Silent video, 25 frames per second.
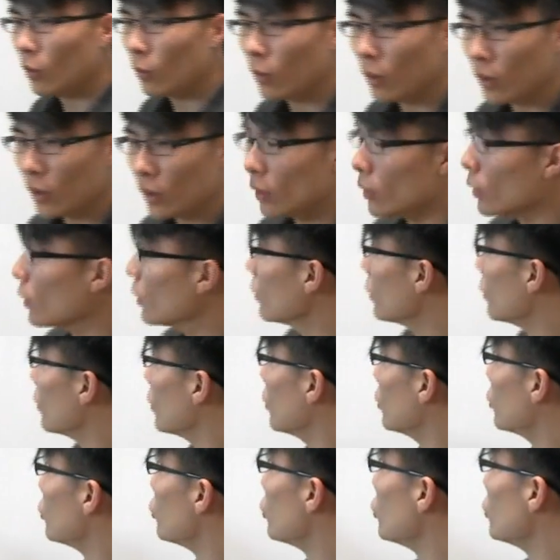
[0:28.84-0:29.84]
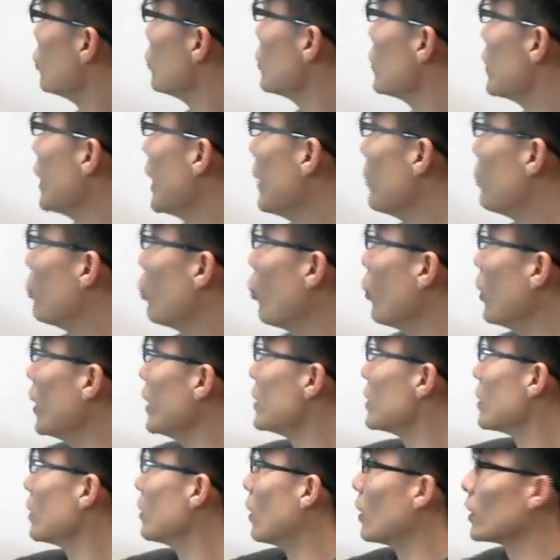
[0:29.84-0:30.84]
we'll choose a
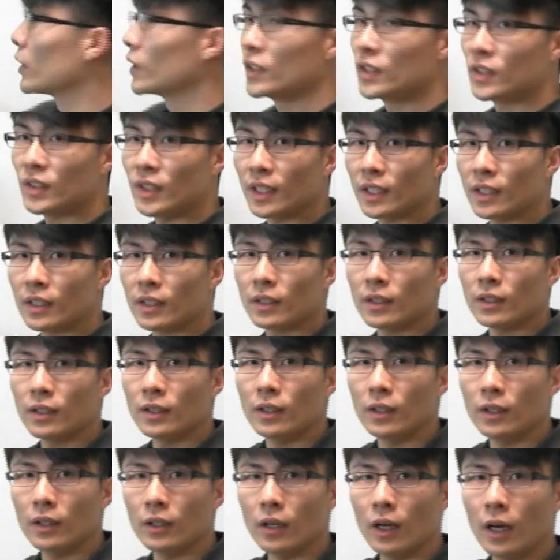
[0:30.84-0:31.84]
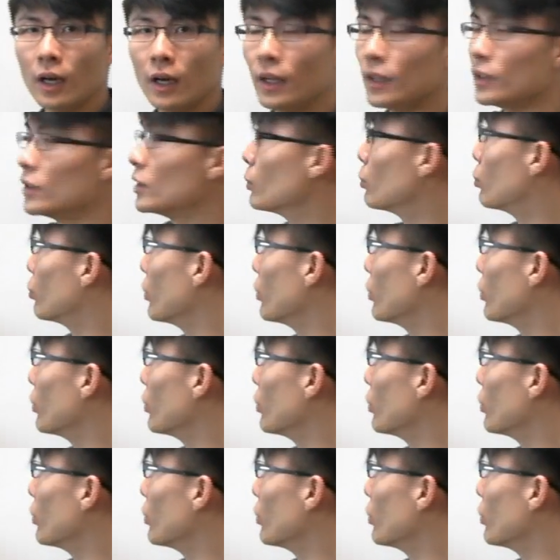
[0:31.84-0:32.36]
point along the stick uh, to